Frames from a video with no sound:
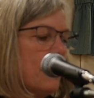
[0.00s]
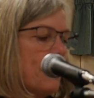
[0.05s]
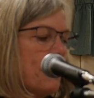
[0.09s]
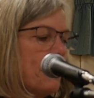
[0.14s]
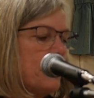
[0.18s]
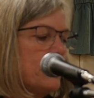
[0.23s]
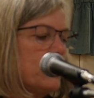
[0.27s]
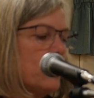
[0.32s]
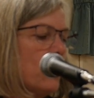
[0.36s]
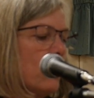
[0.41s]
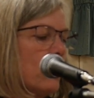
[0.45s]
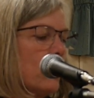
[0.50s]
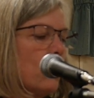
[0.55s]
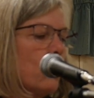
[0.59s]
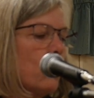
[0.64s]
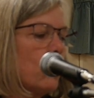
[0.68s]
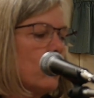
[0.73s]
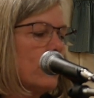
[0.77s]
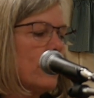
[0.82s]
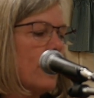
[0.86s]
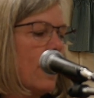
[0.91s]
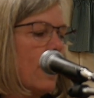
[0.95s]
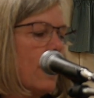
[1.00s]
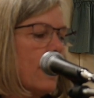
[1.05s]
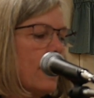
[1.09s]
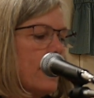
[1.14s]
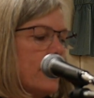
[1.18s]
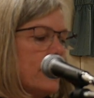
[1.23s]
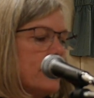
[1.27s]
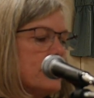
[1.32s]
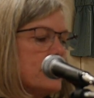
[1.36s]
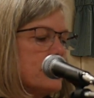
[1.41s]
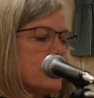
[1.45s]
The dark, worn
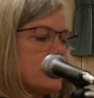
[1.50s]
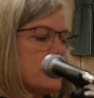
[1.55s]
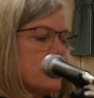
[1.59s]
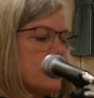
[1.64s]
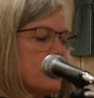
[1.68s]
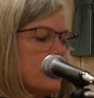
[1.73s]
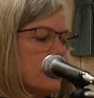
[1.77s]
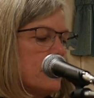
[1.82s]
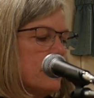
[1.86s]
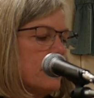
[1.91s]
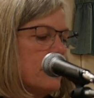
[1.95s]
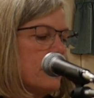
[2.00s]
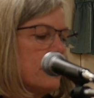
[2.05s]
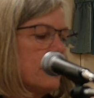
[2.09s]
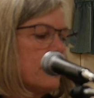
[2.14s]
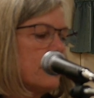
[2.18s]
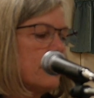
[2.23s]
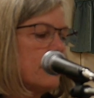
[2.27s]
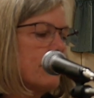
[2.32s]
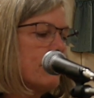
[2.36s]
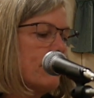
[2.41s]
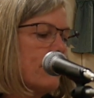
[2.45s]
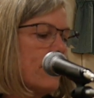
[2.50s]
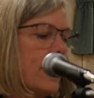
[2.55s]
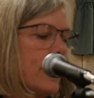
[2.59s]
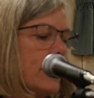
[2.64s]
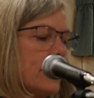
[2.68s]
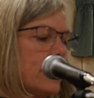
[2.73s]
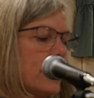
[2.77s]
eyes, the flat